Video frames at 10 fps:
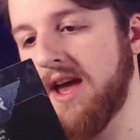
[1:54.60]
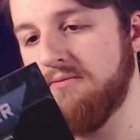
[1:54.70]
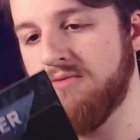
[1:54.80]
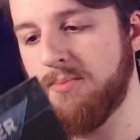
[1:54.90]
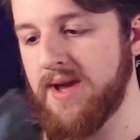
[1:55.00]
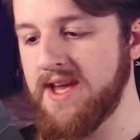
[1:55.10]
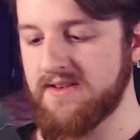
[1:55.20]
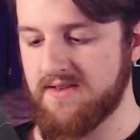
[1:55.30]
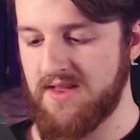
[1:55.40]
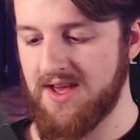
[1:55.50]
it
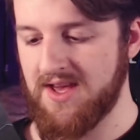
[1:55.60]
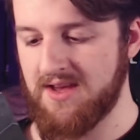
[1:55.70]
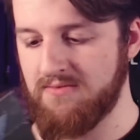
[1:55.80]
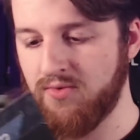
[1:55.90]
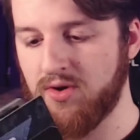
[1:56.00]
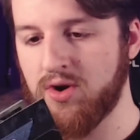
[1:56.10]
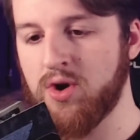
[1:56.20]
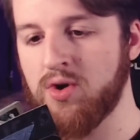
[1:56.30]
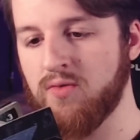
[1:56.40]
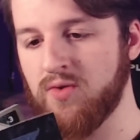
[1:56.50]
repeats the
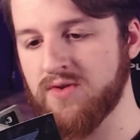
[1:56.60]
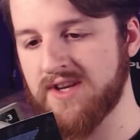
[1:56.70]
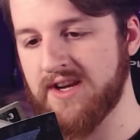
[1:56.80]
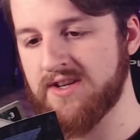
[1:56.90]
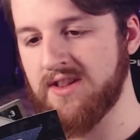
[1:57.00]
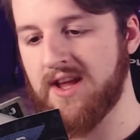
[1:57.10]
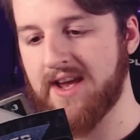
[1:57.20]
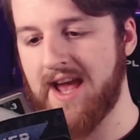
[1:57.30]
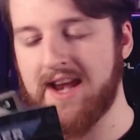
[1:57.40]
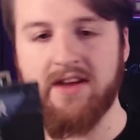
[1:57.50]
core rule section like
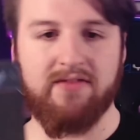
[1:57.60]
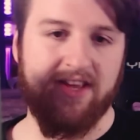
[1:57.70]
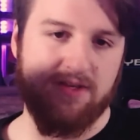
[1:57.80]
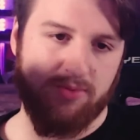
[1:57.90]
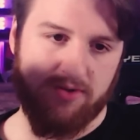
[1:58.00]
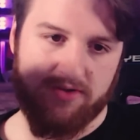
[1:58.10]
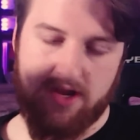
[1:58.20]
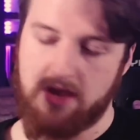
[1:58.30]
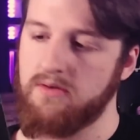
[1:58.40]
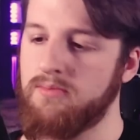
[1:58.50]
any of these books
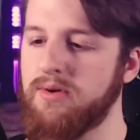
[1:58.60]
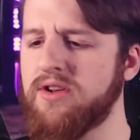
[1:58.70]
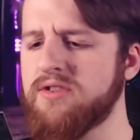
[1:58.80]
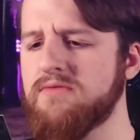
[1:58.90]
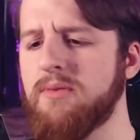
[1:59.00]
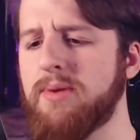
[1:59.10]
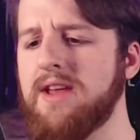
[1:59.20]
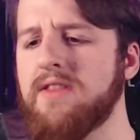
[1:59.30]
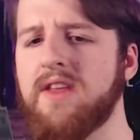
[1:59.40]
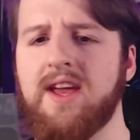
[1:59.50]
do, but it doesn't
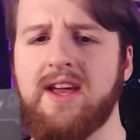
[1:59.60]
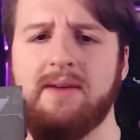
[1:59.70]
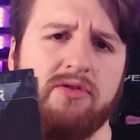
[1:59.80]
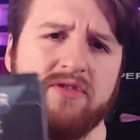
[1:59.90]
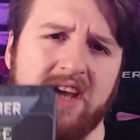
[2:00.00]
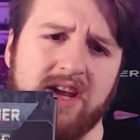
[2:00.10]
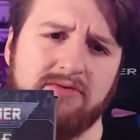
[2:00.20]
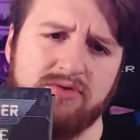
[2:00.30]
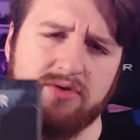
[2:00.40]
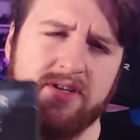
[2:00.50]
repeat the Crusade
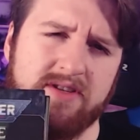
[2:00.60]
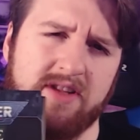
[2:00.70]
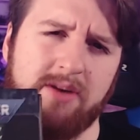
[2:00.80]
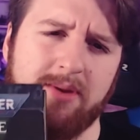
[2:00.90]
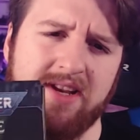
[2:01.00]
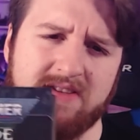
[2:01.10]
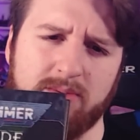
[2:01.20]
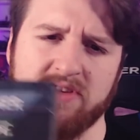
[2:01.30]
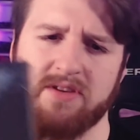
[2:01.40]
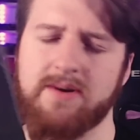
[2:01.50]
rules, which I was a little bit
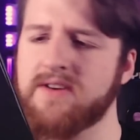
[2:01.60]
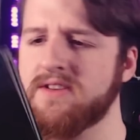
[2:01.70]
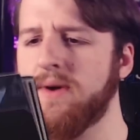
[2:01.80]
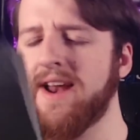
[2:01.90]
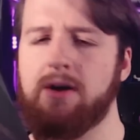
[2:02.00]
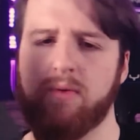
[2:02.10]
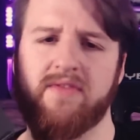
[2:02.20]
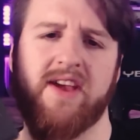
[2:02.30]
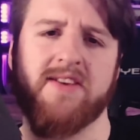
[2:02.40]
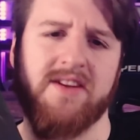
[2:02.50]
disappointed about, because I went out with
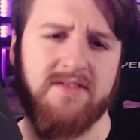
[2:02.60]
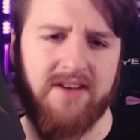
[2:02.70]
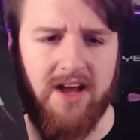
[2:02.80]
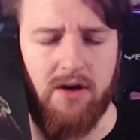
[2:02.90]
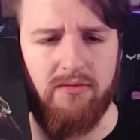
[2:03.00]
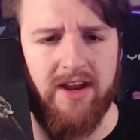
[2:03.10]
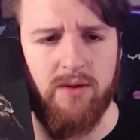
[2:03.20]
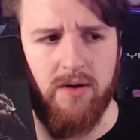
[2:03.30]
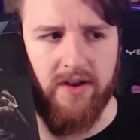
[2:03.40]
this and I was like, I'll read up on